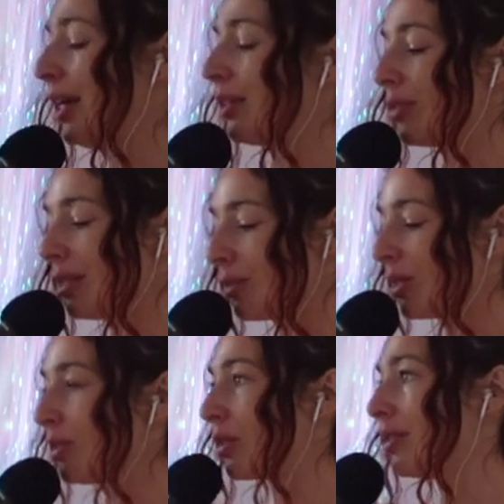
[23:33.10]
So this is
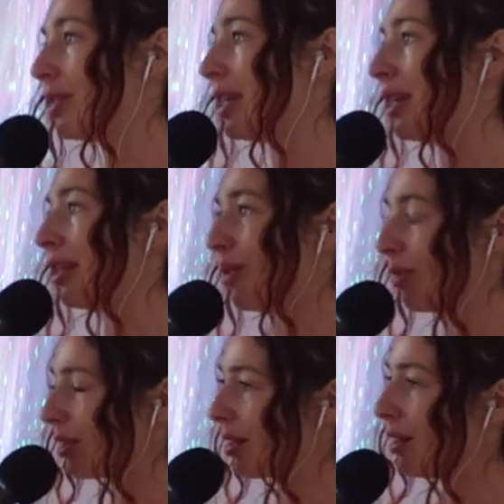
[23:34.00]
what you start seeing like
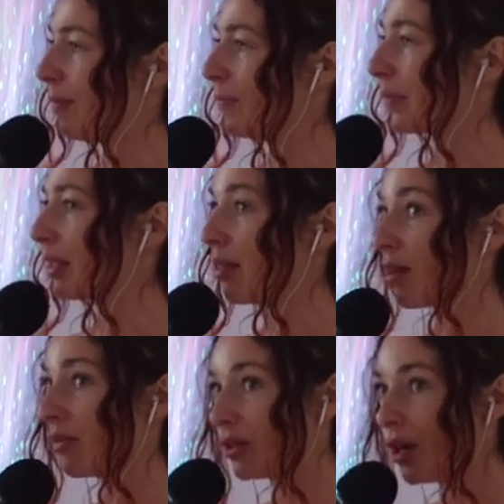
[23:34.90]
with the law
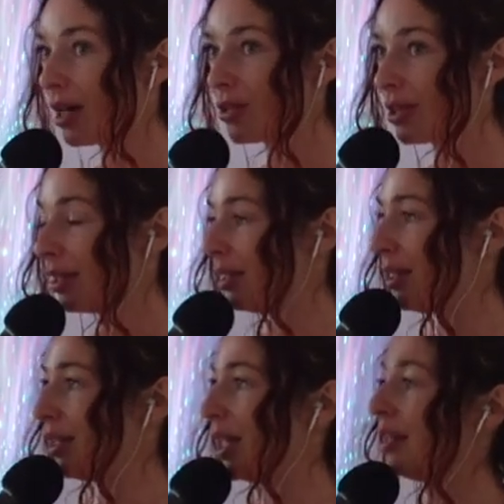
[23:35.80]
of attraction,
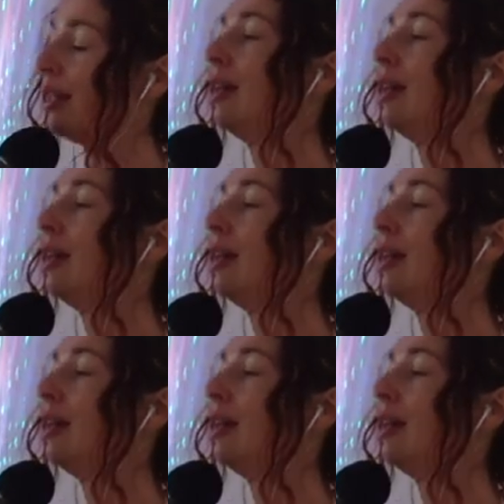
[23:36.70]
and like